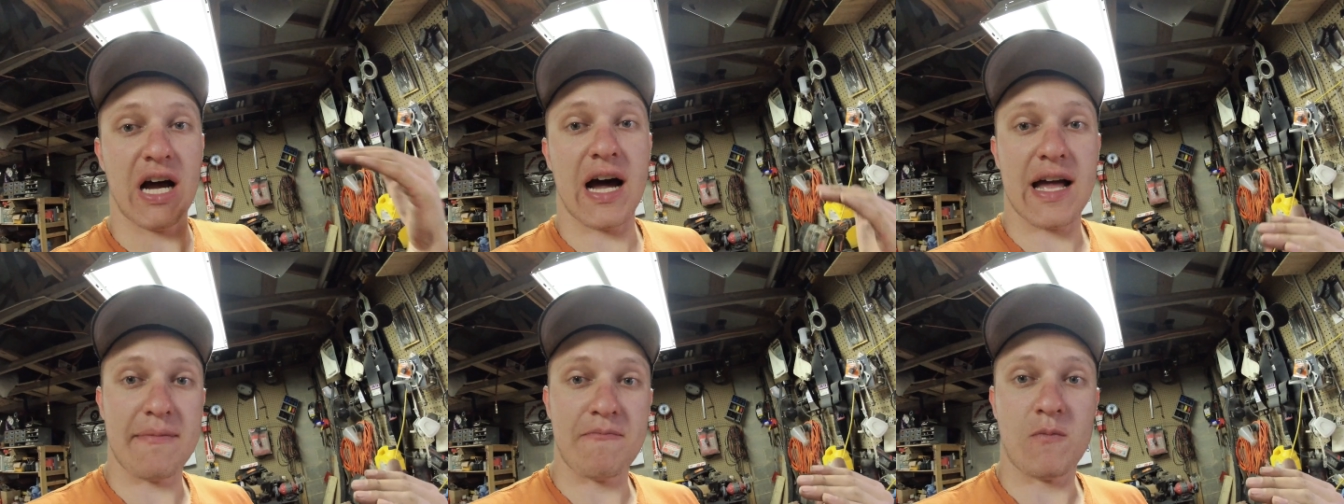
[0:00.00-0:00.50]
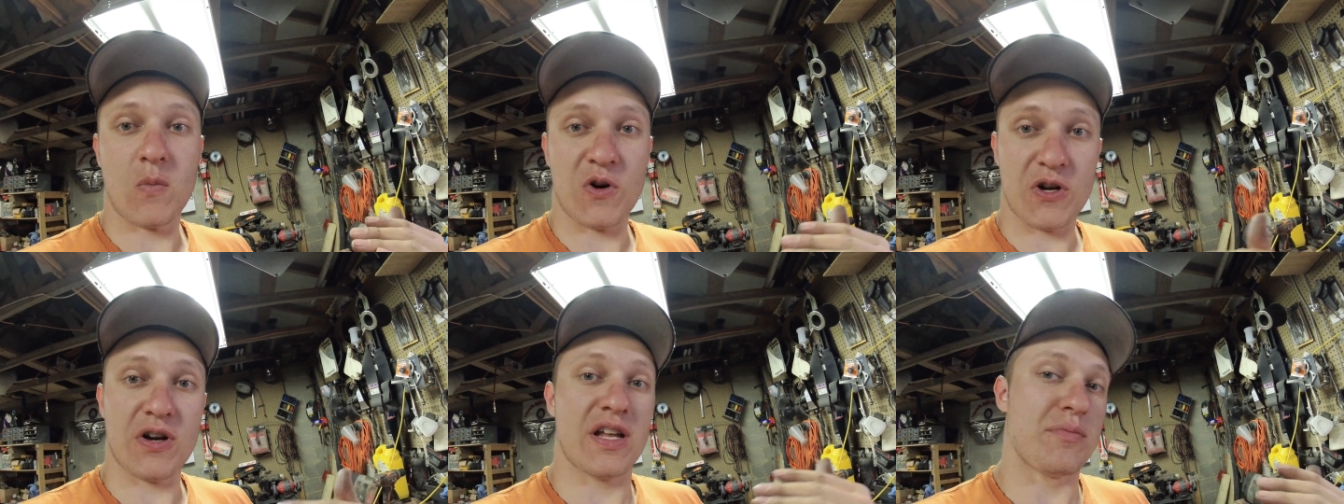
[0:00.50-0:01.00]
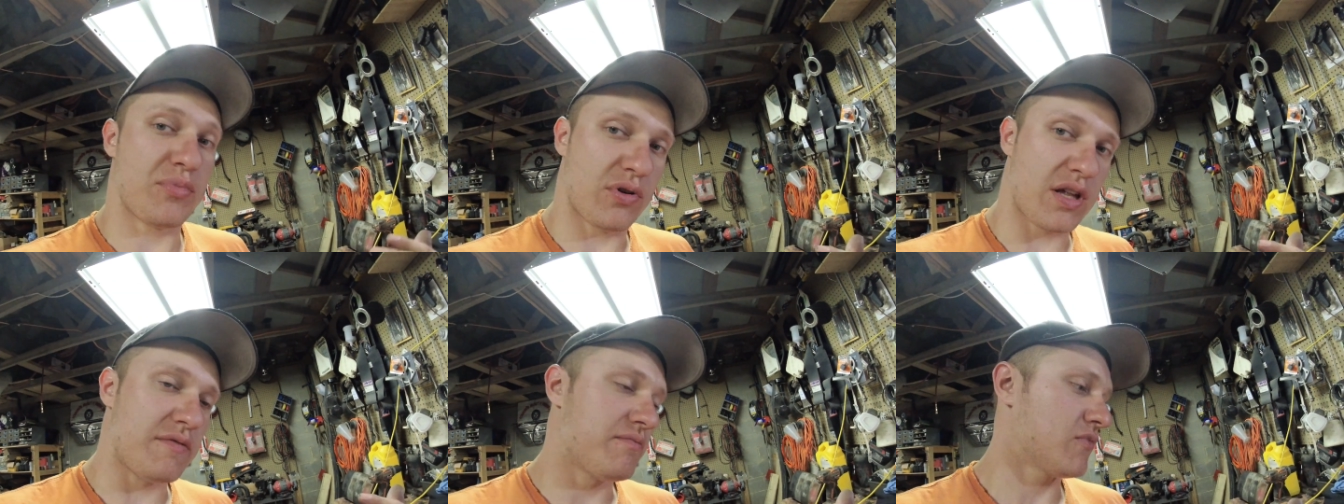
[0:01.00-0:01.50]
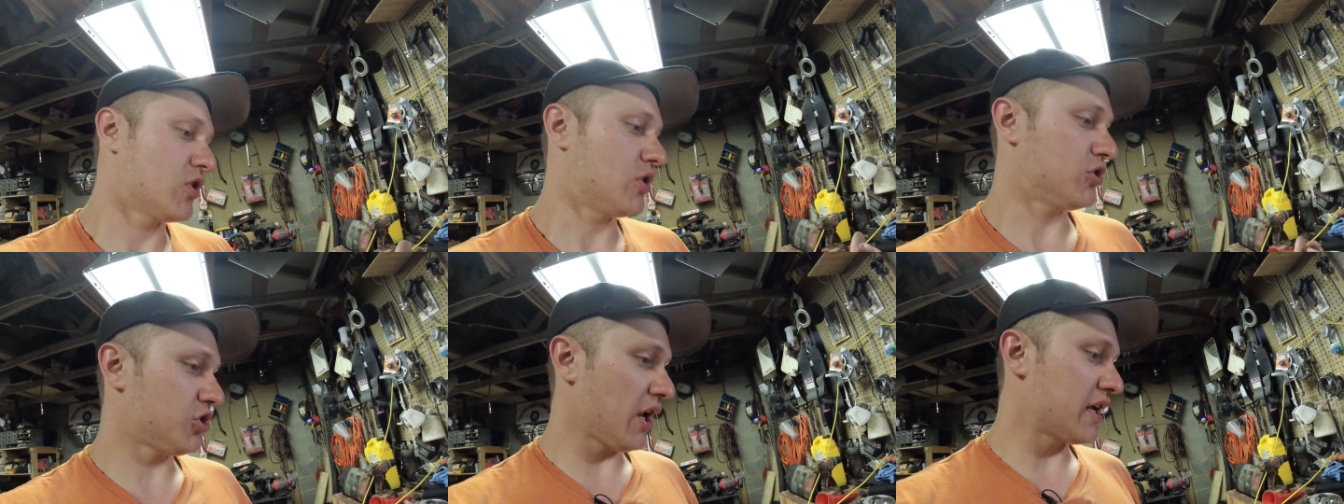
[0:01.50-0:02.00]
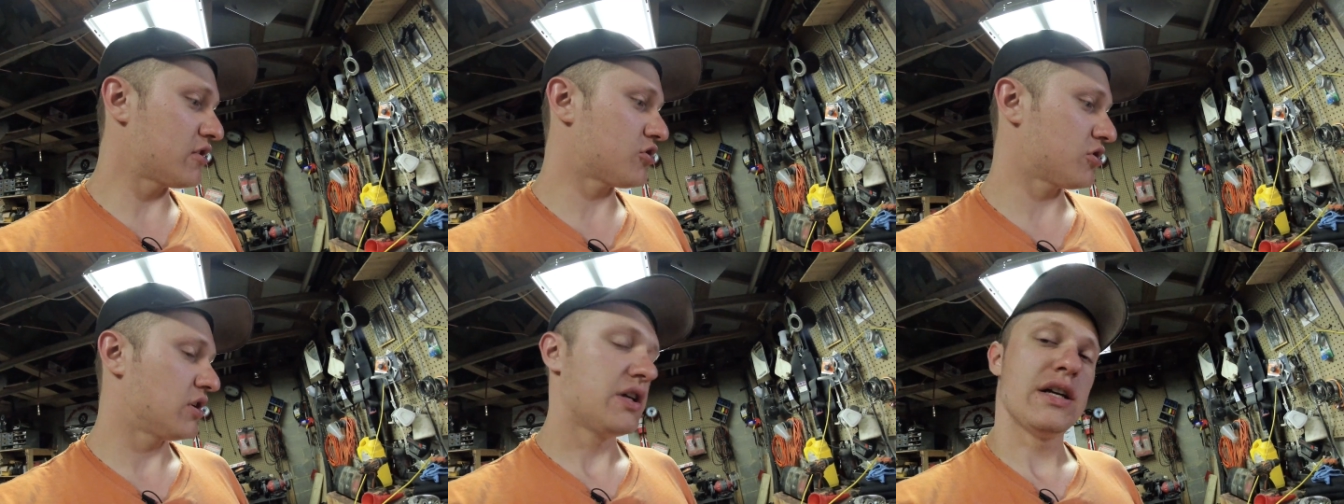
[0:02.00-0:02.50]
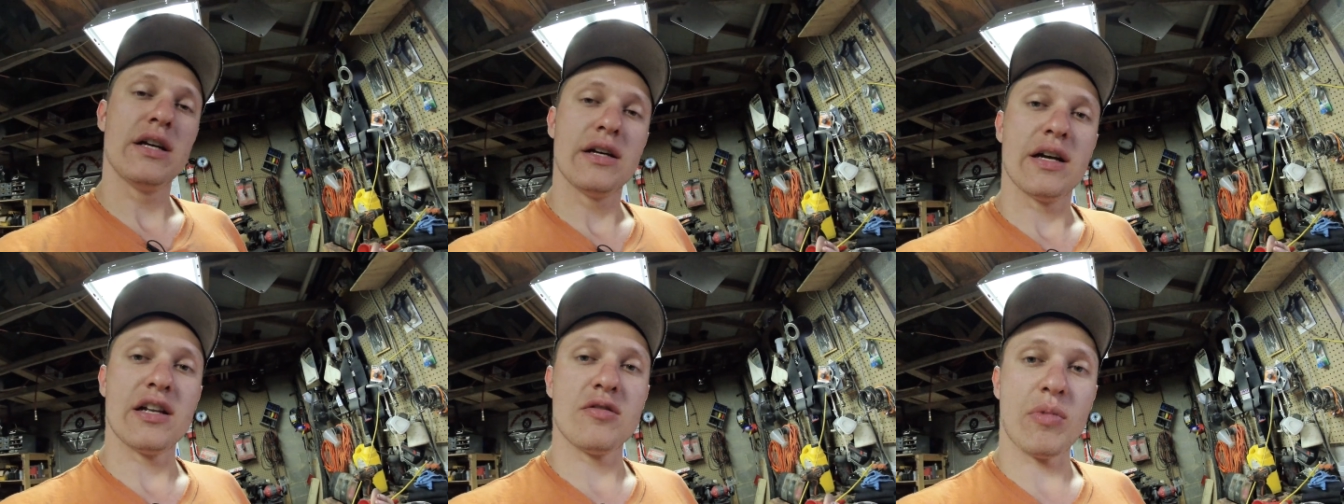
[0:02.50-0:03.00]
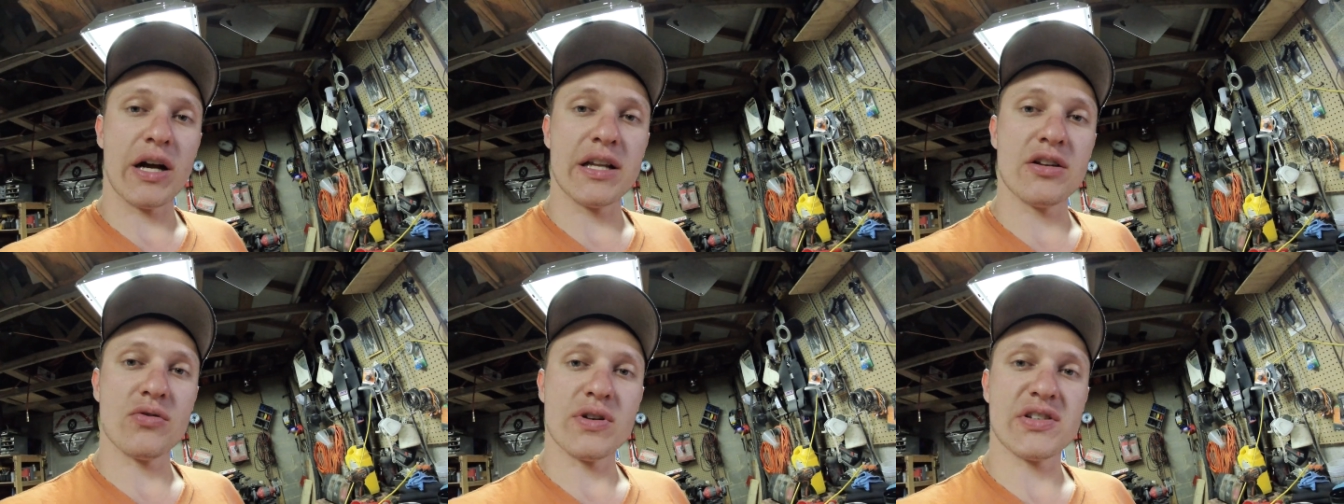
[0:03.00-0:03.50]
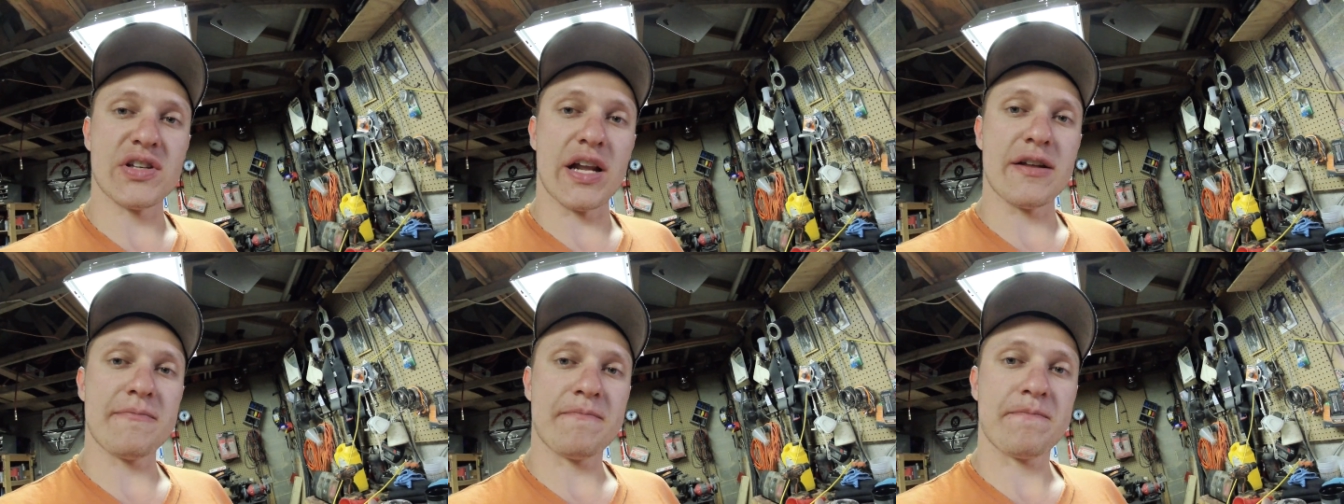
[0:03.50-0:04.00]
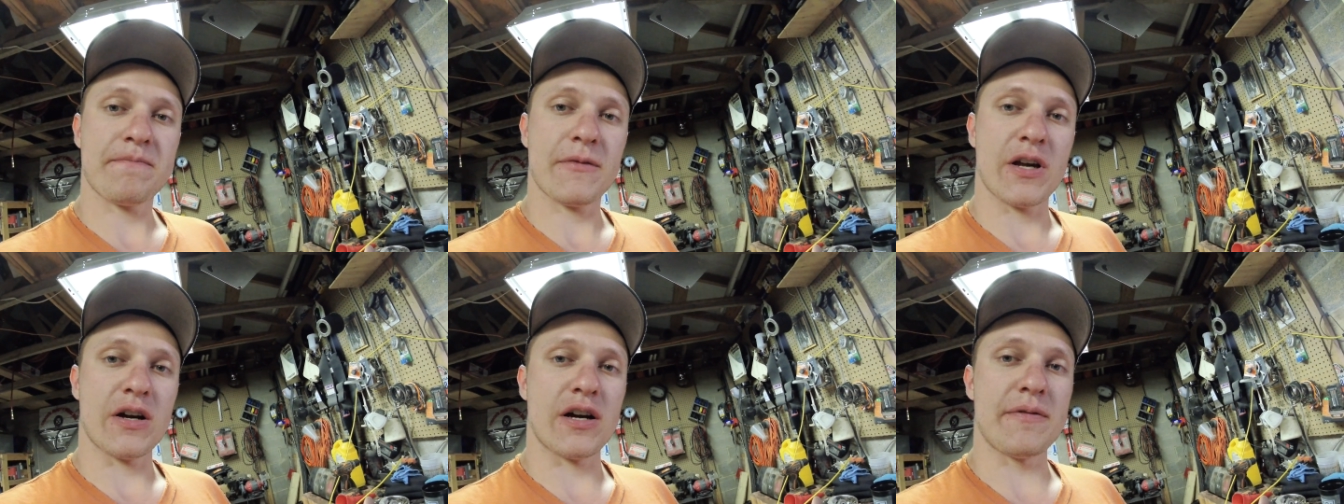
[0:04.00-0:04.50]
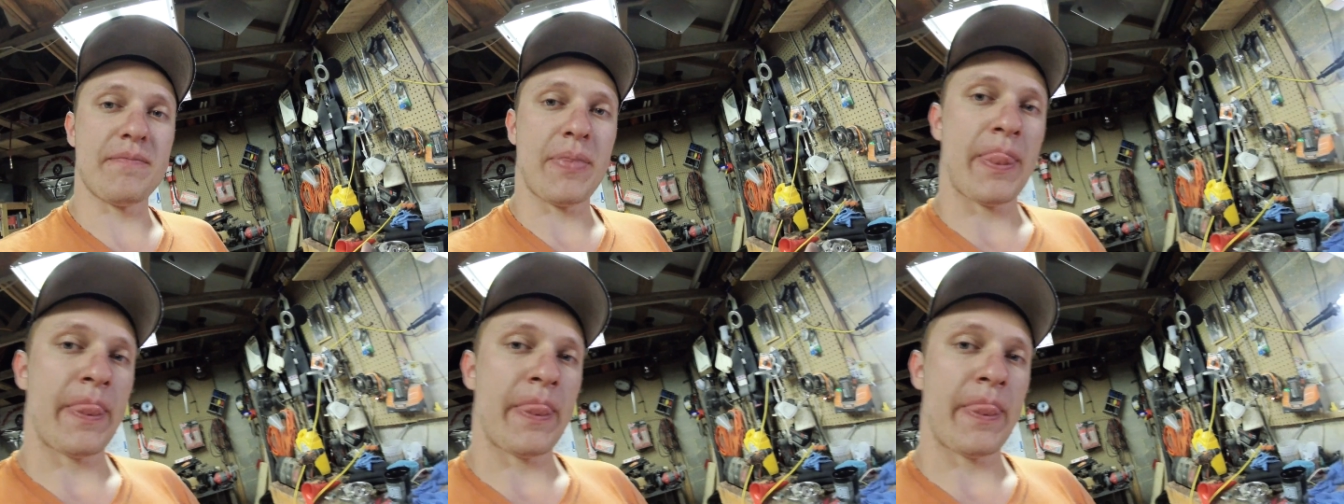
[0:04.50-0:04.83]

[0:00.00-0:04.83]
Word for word: time where your in-play could change. You might need to reset it, all right?